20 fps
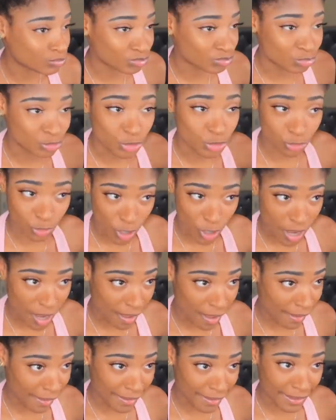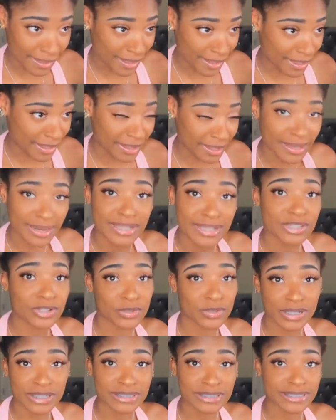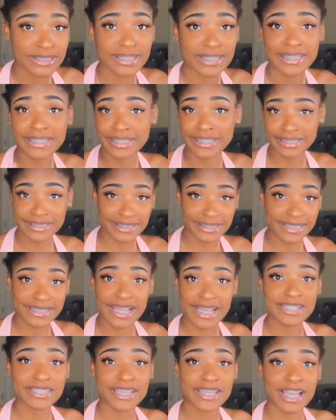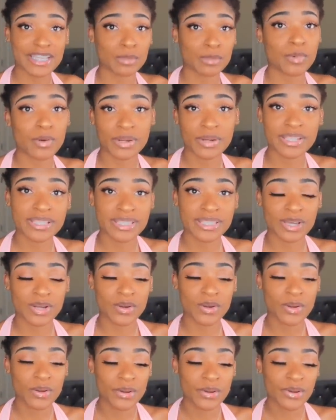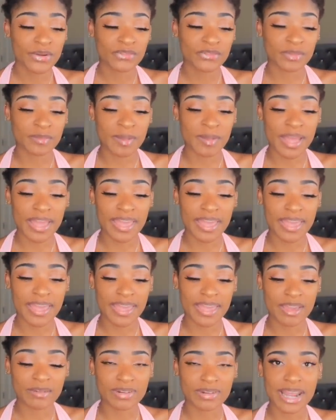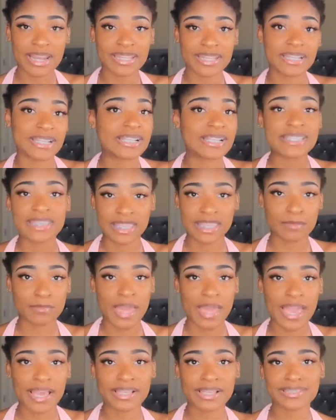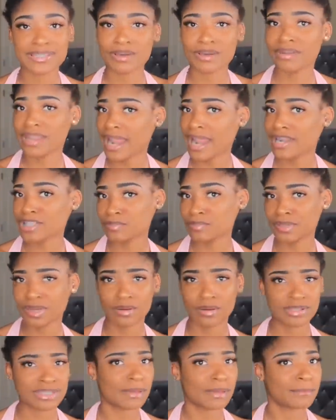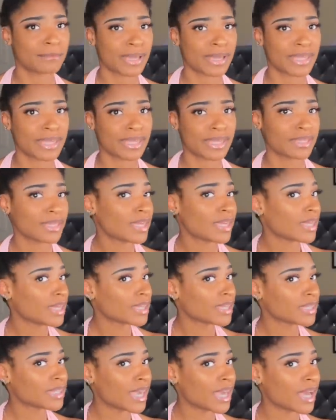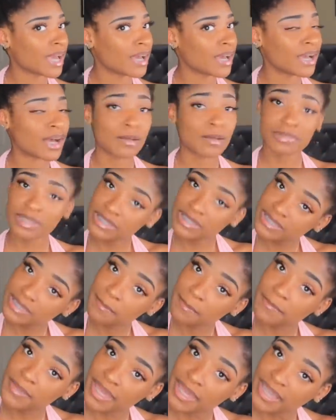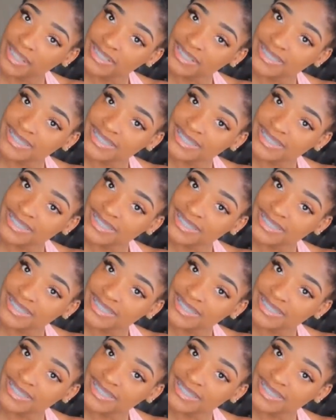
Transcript: dry and it's crusty and dusty. So I just took out the ponytail from my head when I did the slick back. So now I just put it on top of my head. Yeah, um, this is a mess.